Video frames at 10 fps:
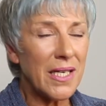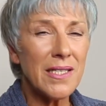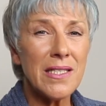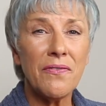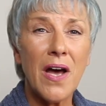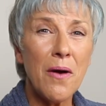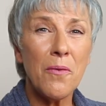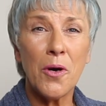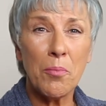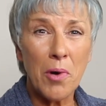because if I
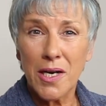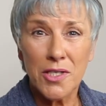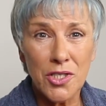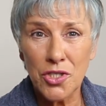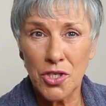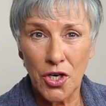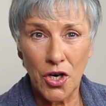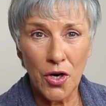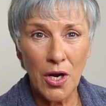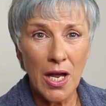were a
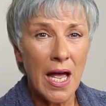practitioner